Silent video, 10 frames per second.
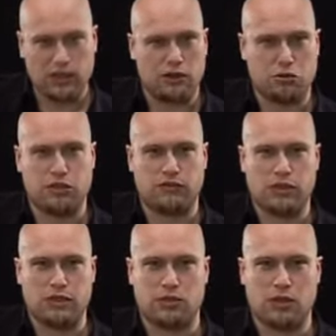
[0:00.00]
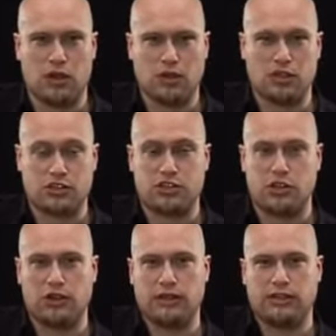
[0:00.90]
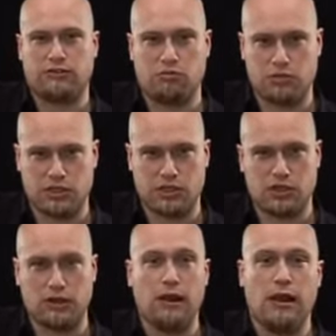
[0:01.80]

shifted into a slightly different position.